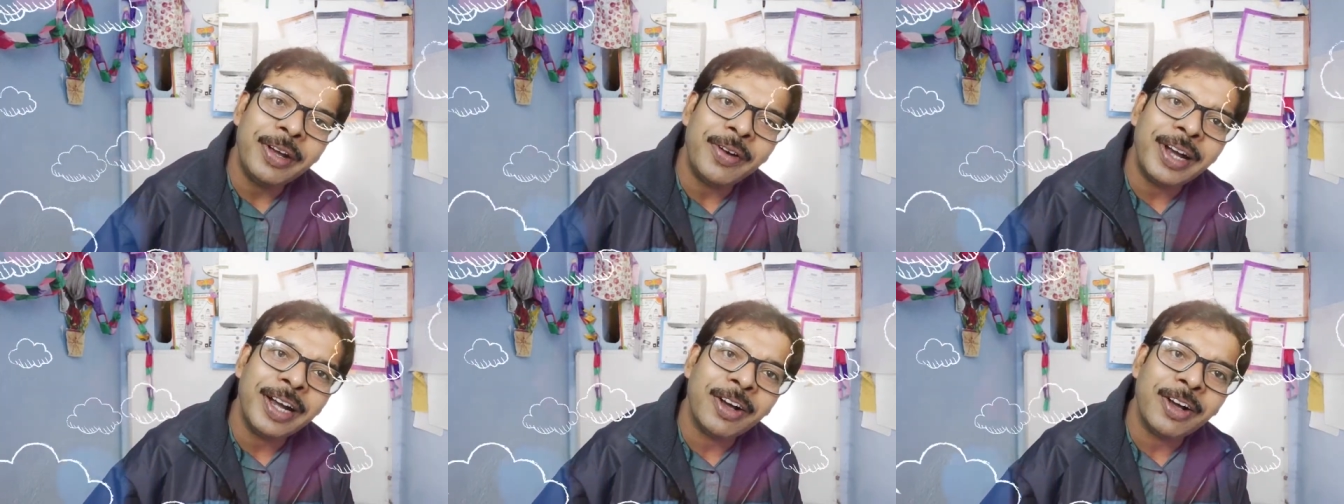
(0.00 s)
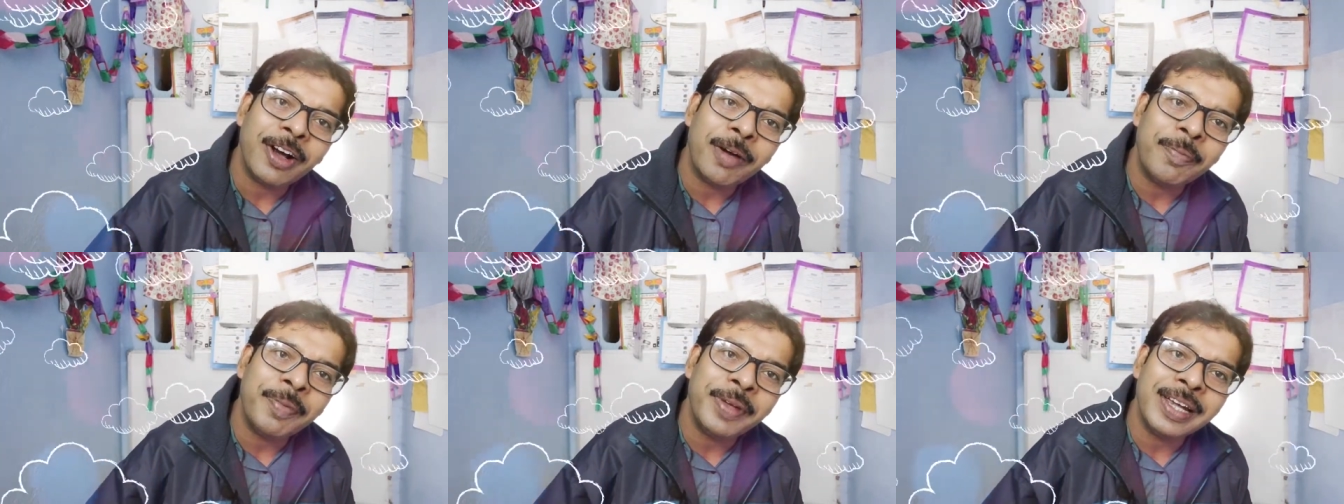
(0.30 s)
were
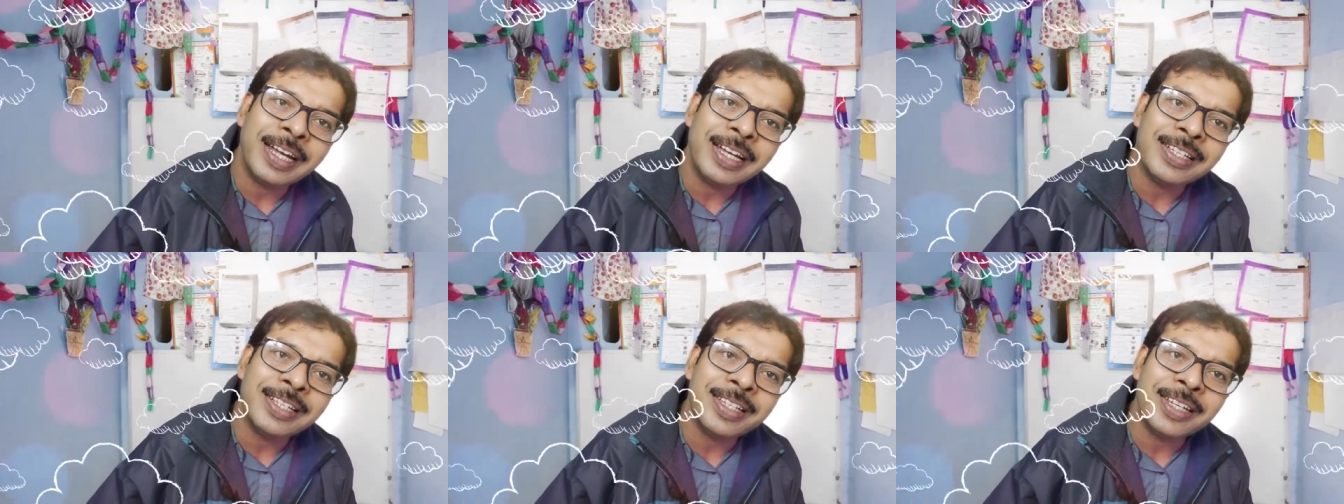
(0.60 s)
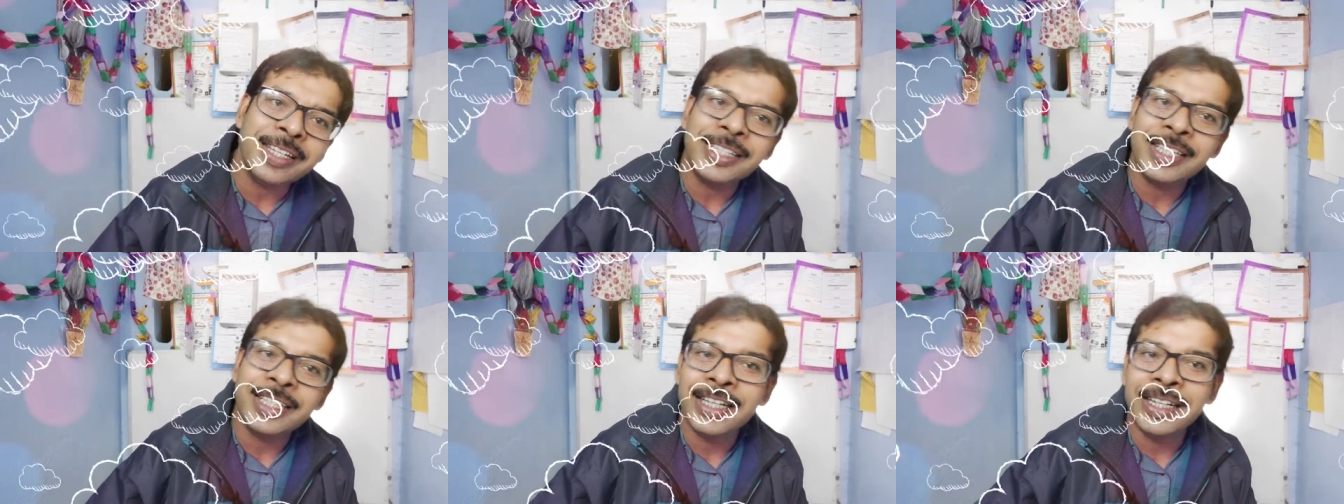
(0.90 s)
coughing and
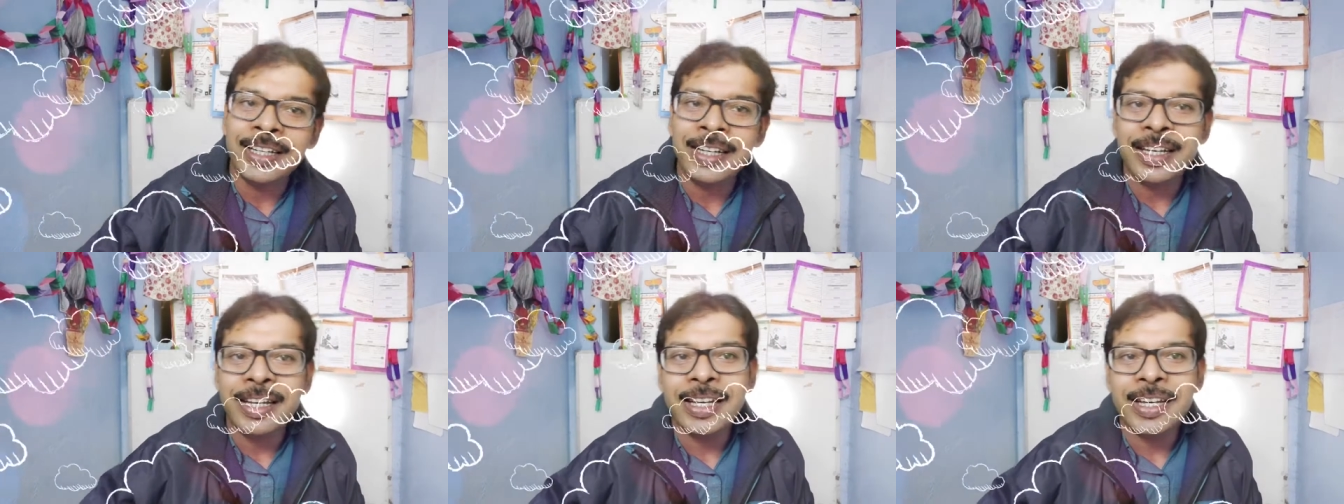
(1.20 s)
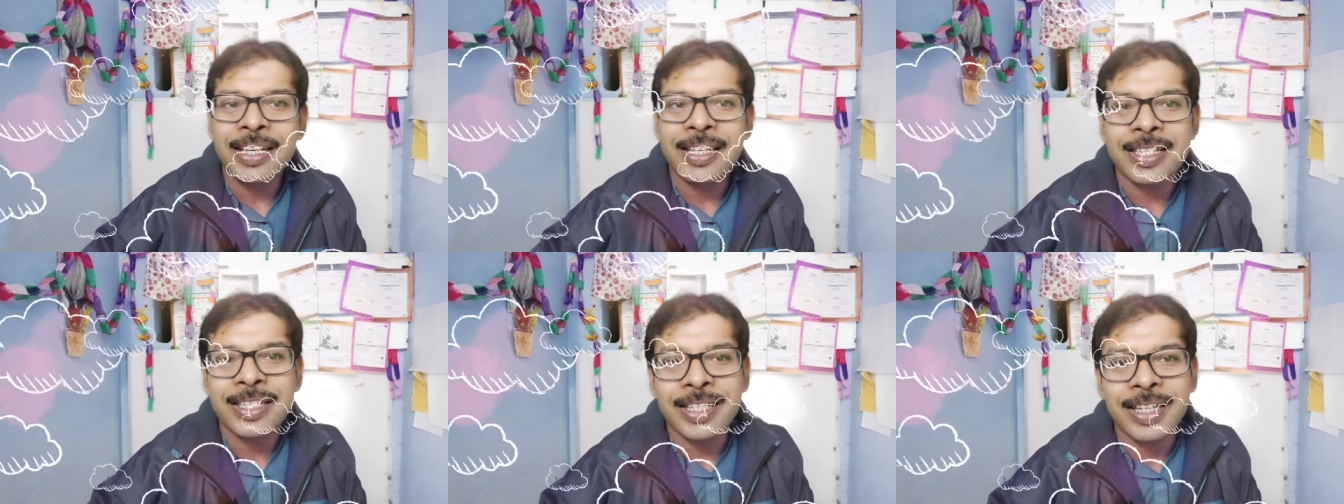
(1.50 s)
sneezing.
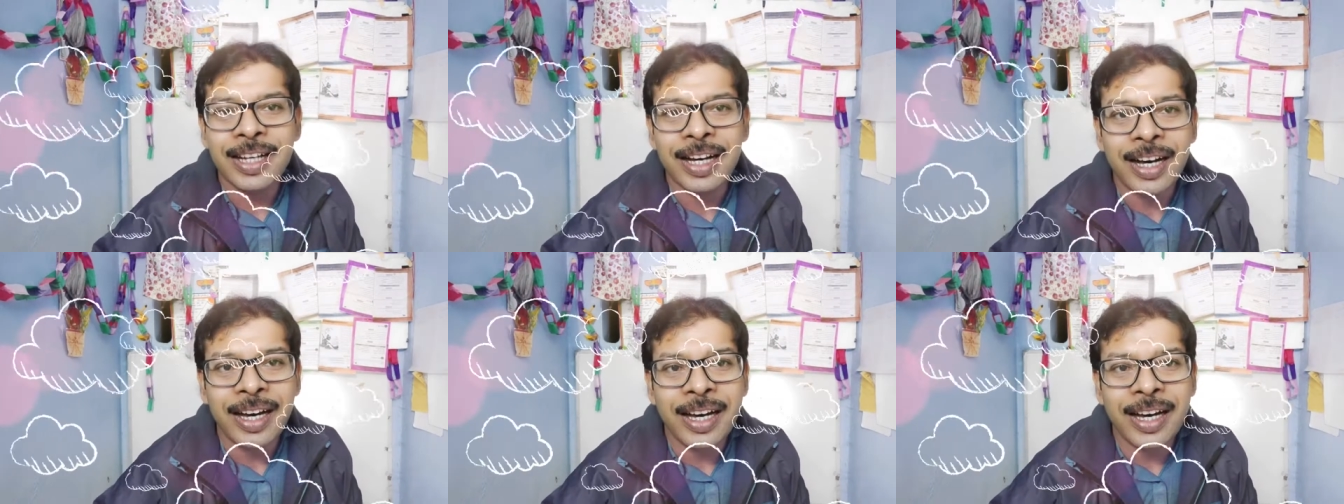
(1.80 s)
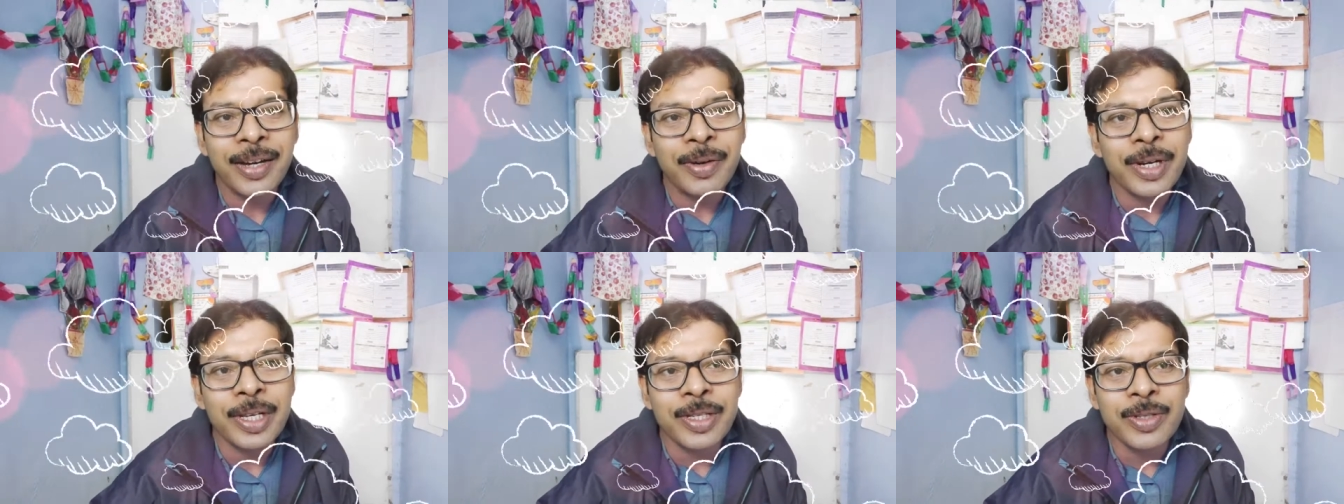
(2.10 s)

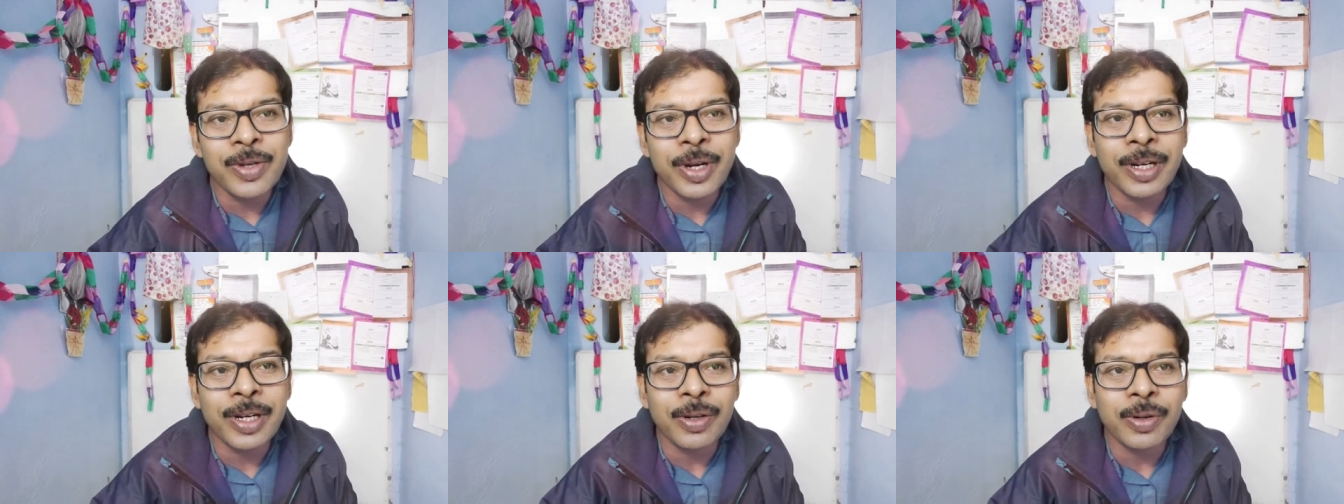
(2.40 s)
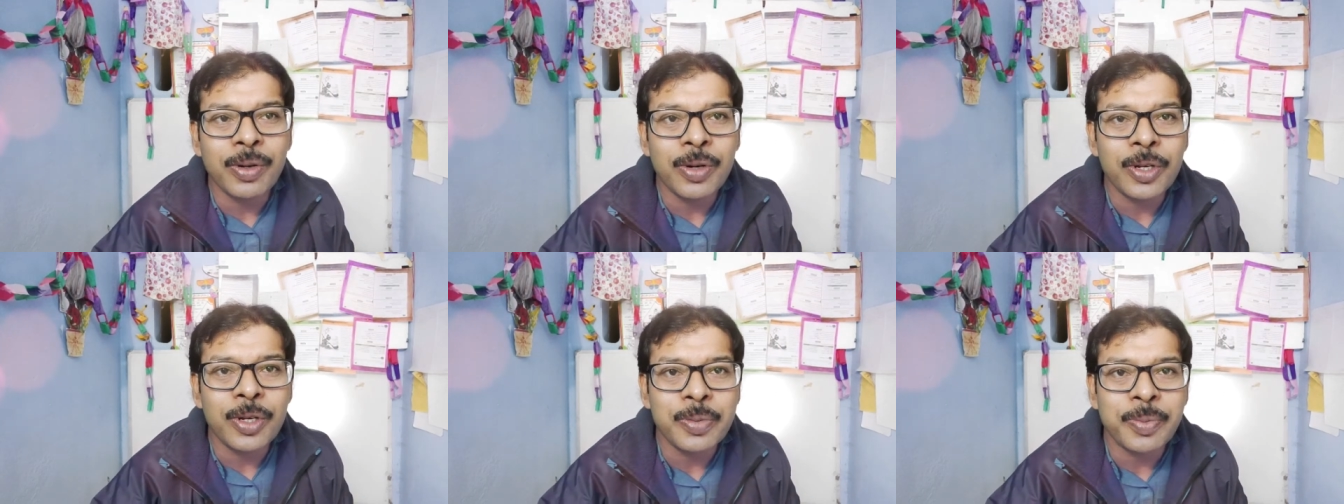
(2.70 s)
Sky was our
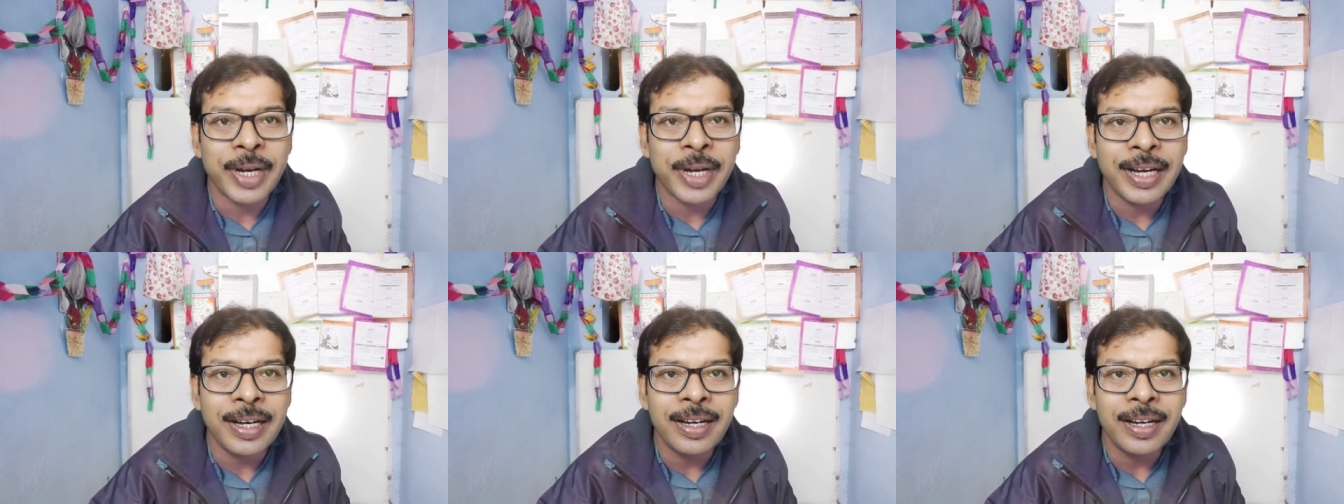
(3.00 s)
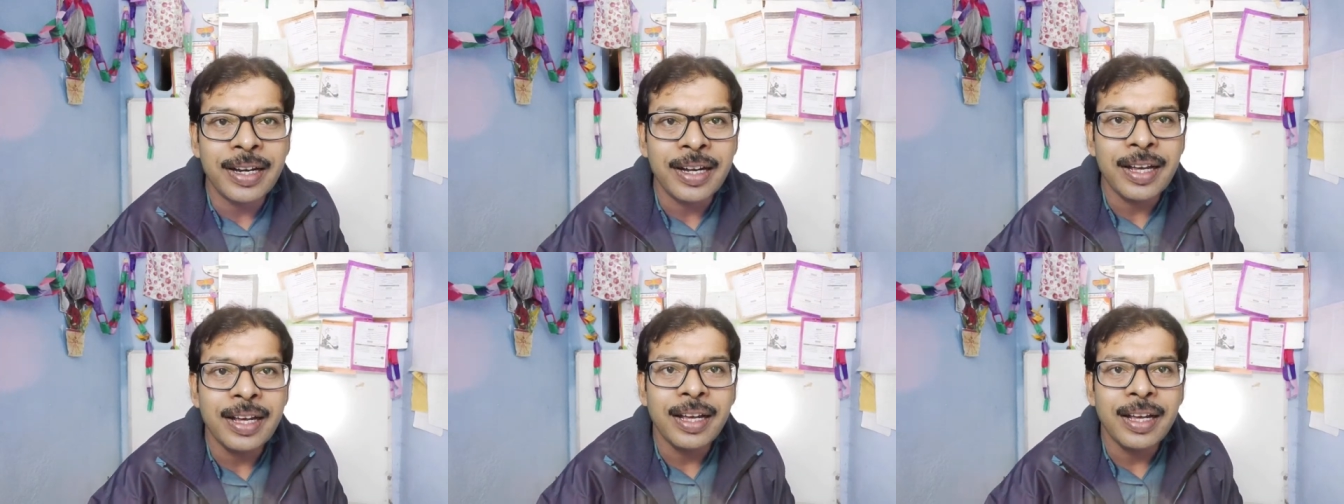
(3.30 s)
close
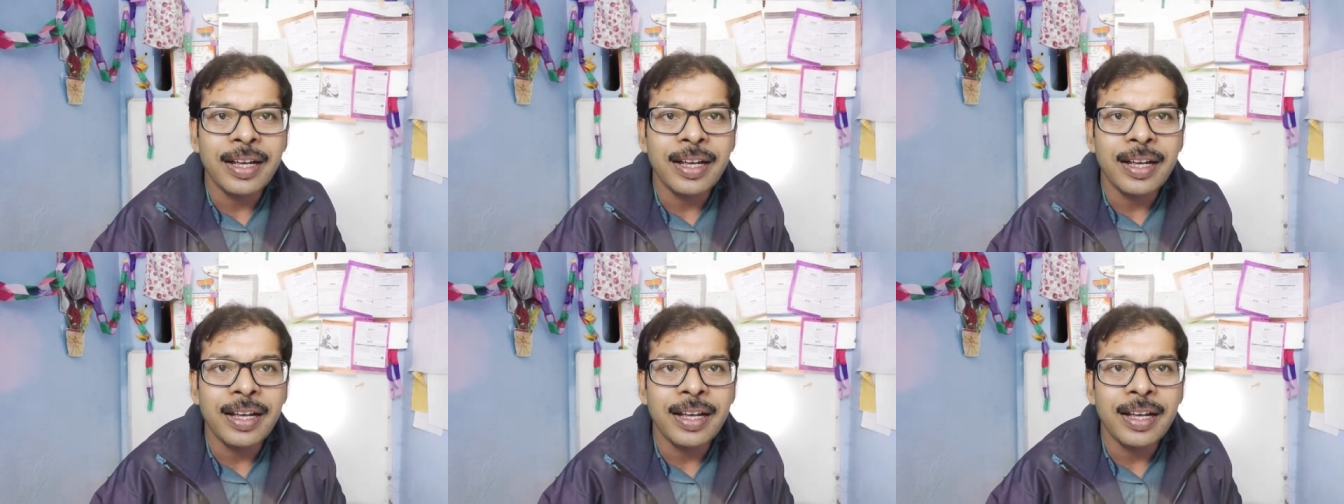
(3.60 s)
friend.